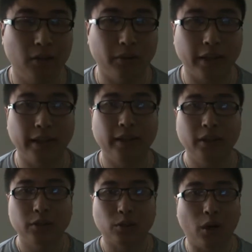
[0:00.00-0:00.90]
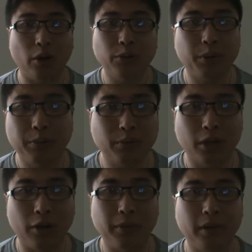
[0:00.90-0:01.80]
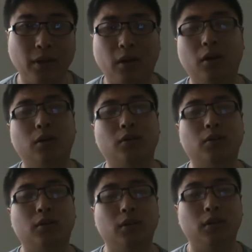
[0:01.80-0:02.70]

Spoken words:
Okay? So all those people will tell me, oh,